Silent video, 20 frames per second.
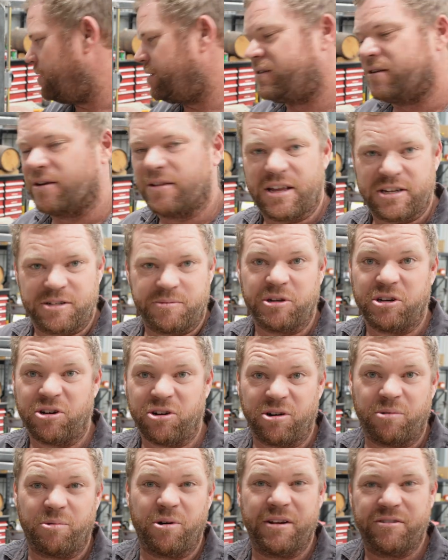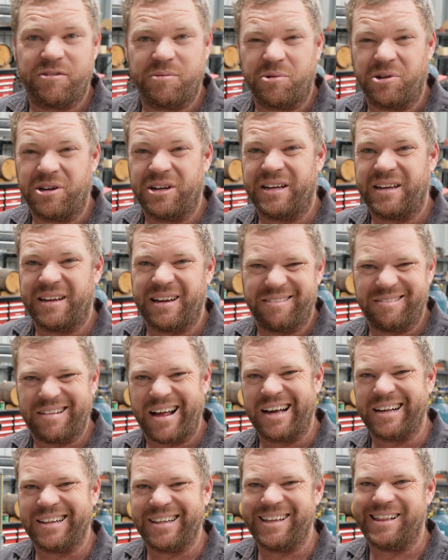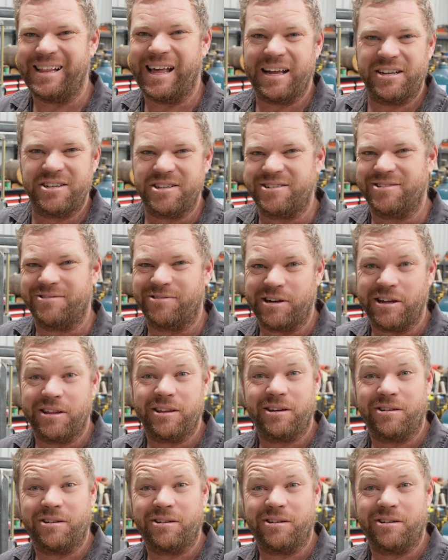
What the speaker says: so that should be good. I won't have to put any ugly latches or anything